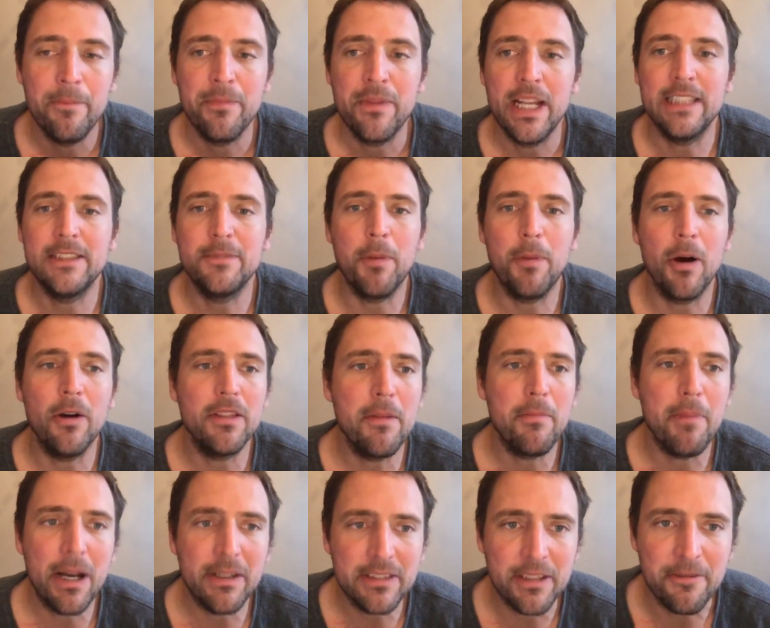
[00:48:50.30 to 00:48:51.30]
It's both
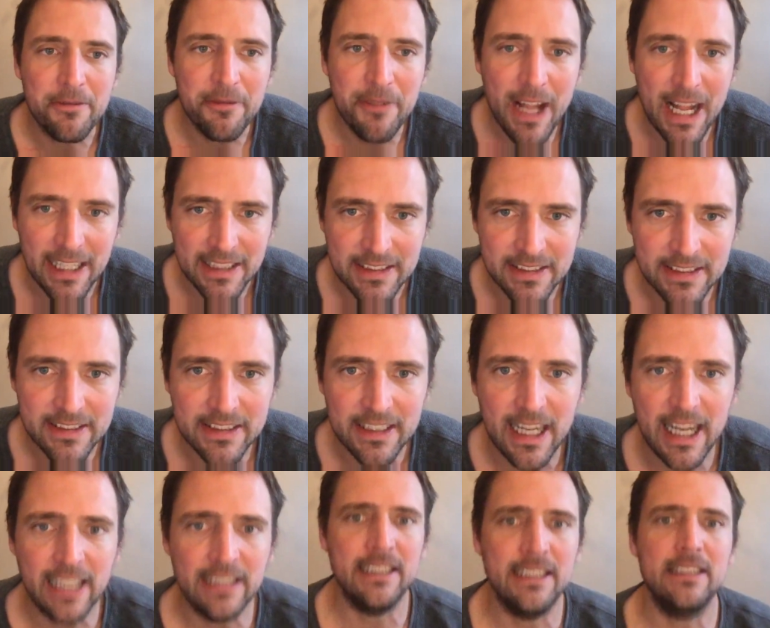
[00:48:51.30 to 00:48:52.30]
about defense,
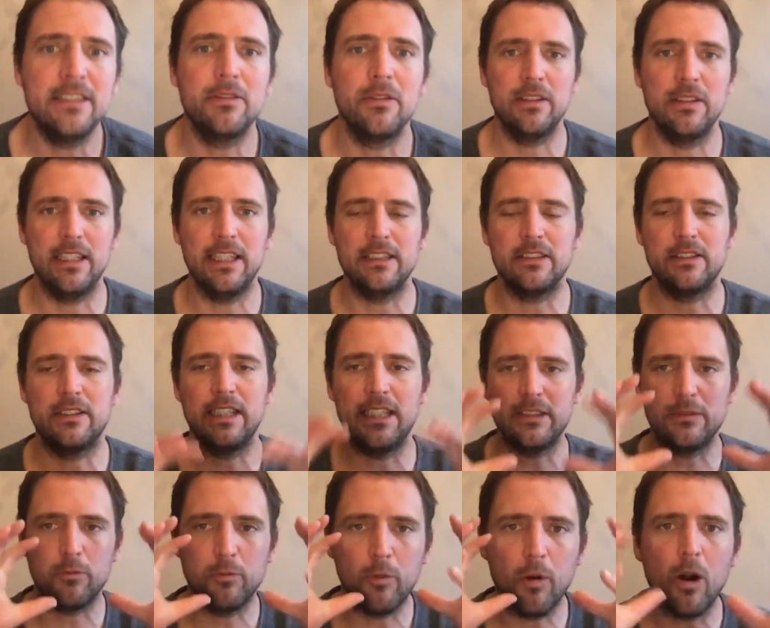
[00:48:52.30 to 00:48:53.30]
and these these these
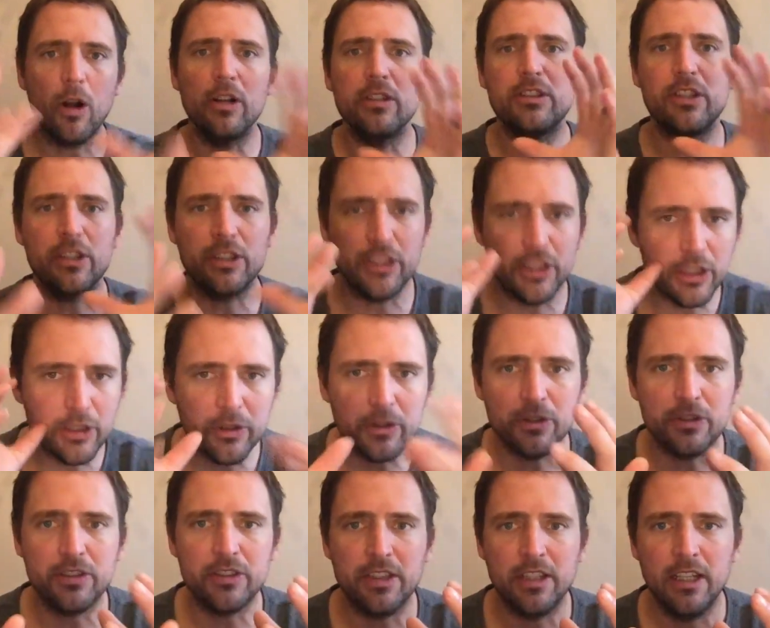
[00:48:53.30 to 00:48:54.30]
words are
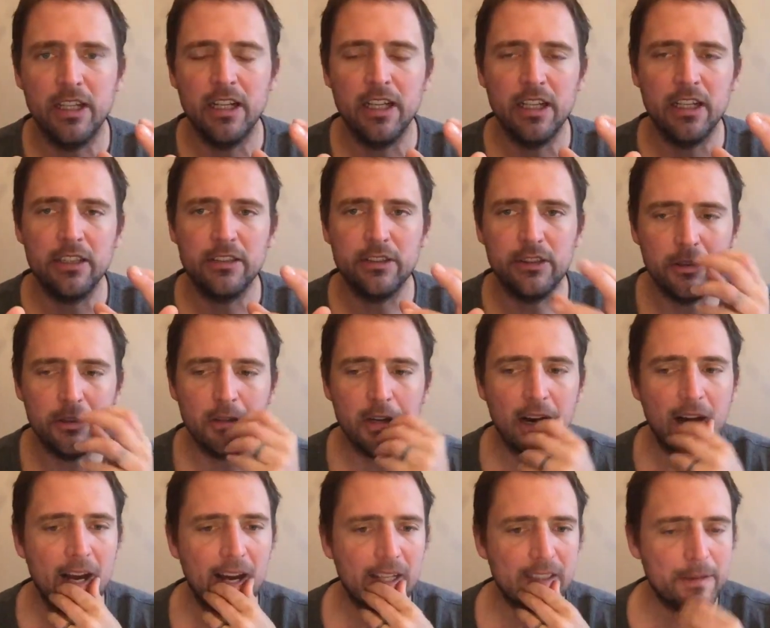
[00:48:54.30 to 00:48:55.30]
used to
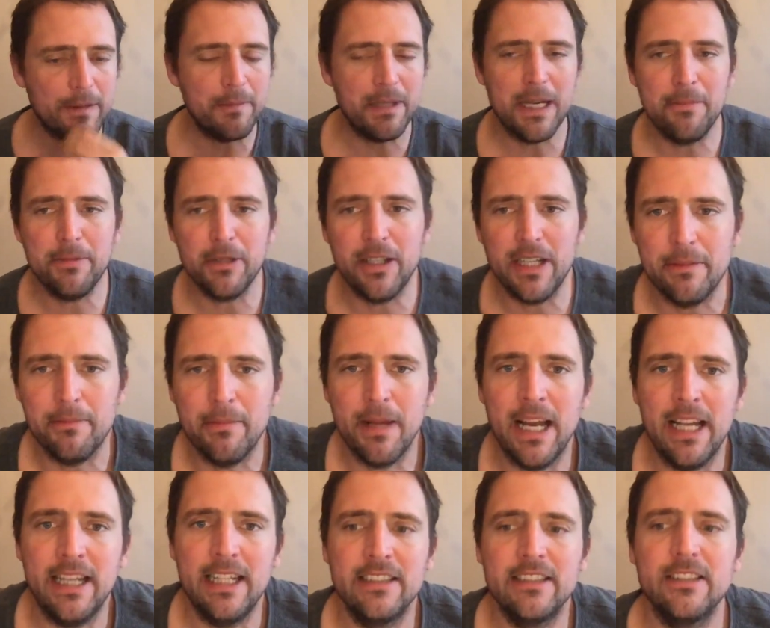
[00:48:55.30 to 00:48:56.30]
uh, to manipulate
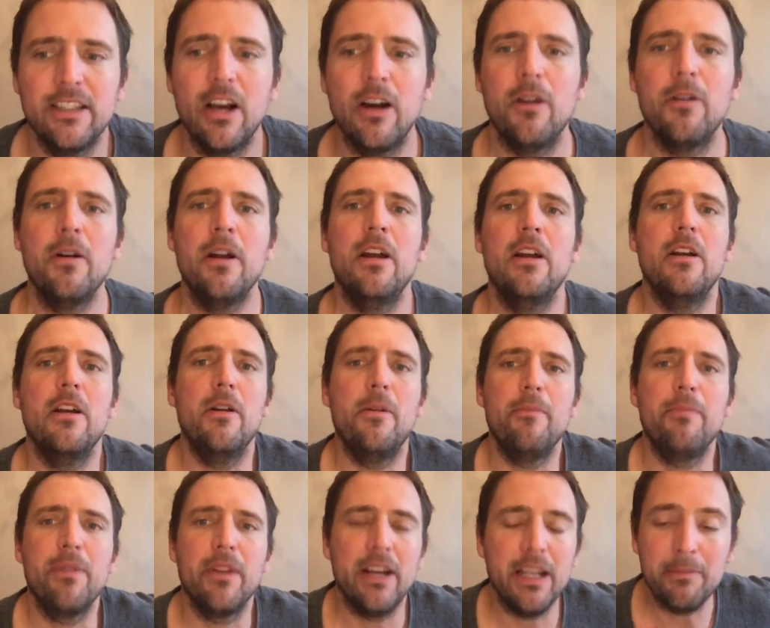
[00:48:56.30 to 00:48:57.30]
men. And so,
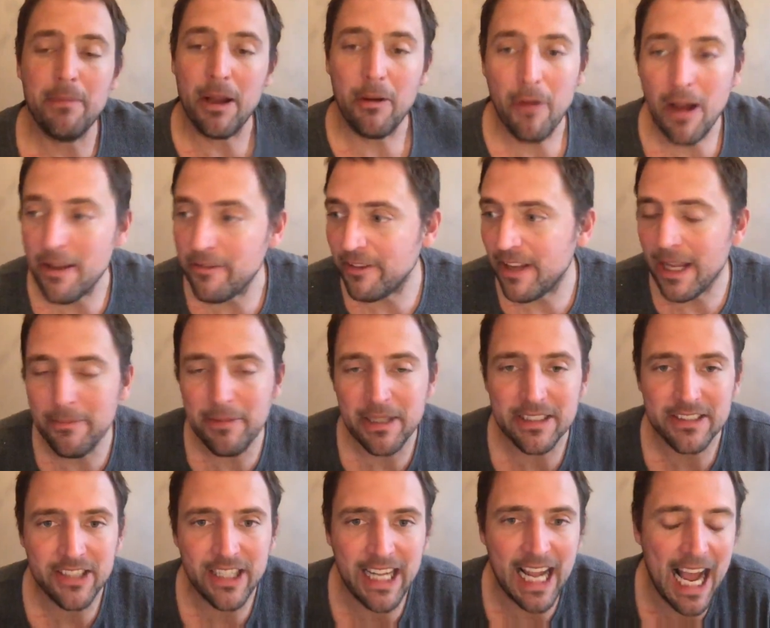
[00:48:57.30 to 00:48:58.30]
like my wife Amy
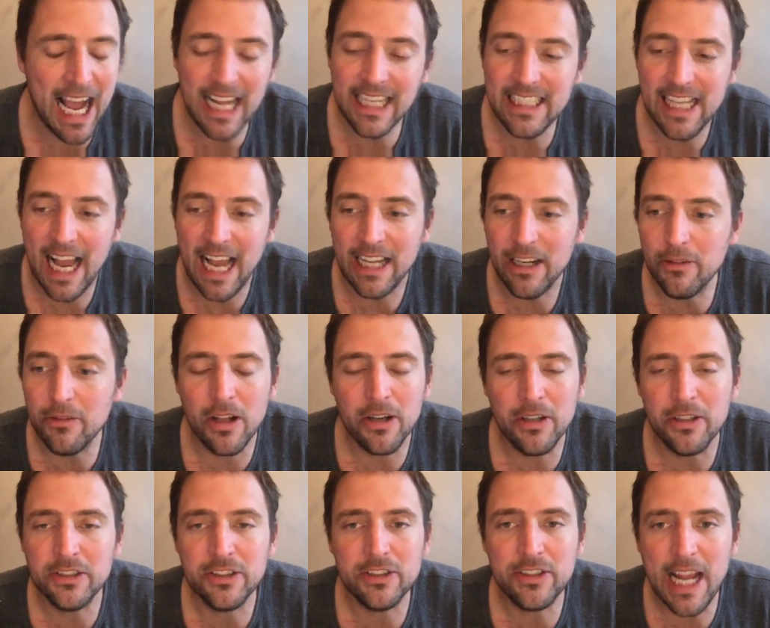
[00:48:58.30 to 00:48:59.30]
is like, I I don't
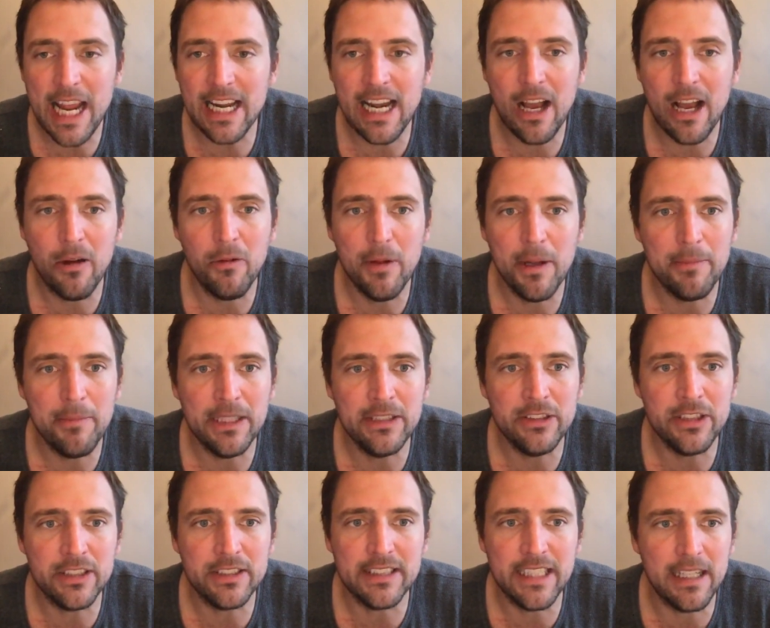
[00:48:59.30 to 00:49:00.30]
understand how women
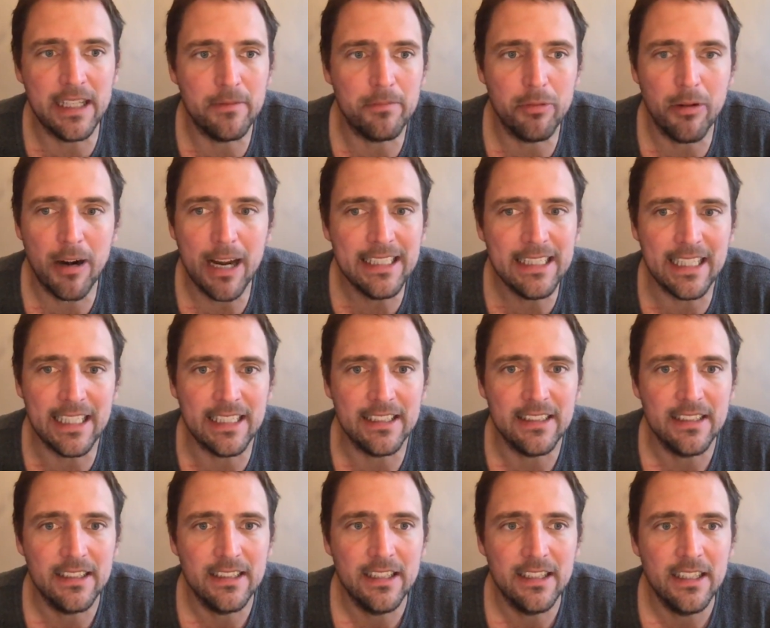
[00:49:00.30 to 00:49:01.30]
just get pregnant
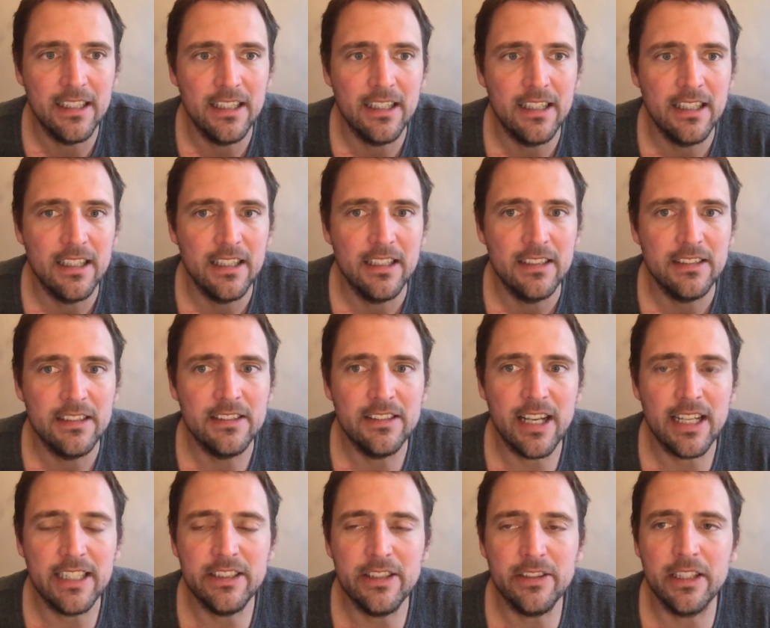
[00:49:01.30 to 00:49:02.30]
She's
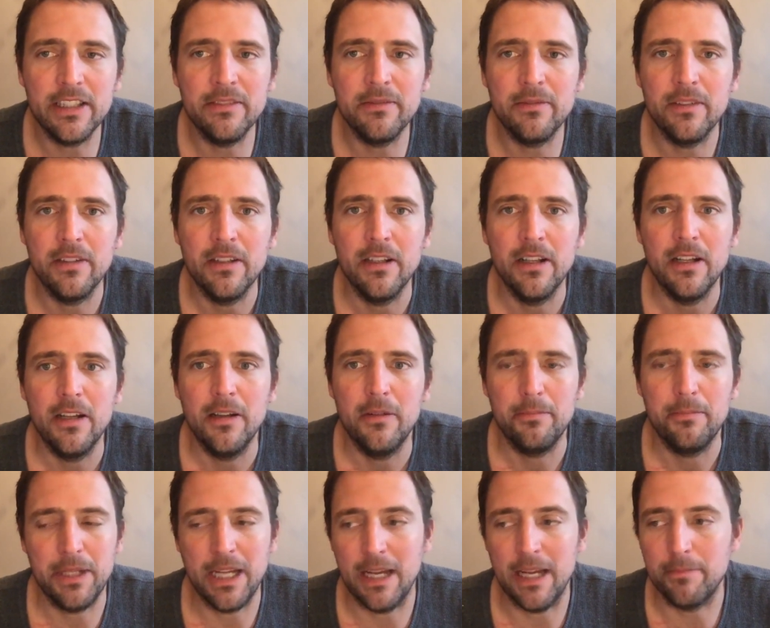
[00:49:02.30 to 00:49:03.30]
like, you can
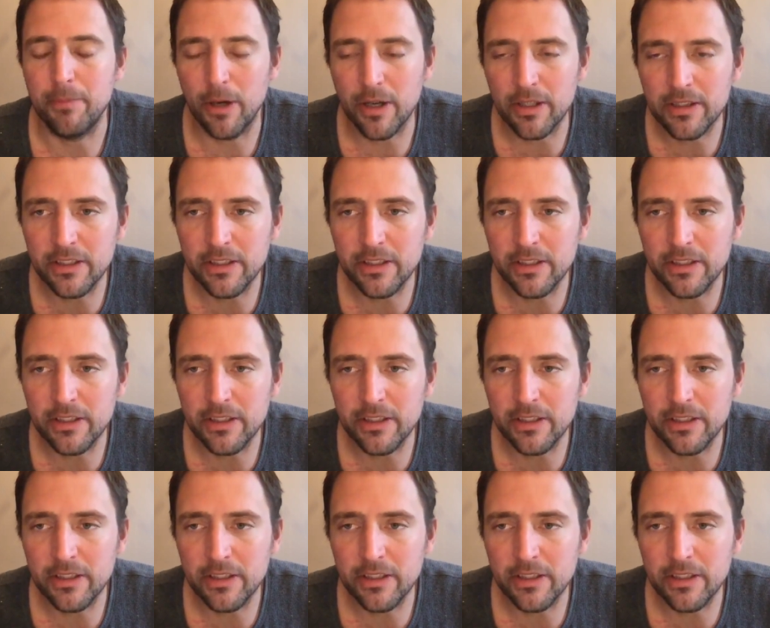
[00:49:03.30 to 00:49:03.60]
be on birth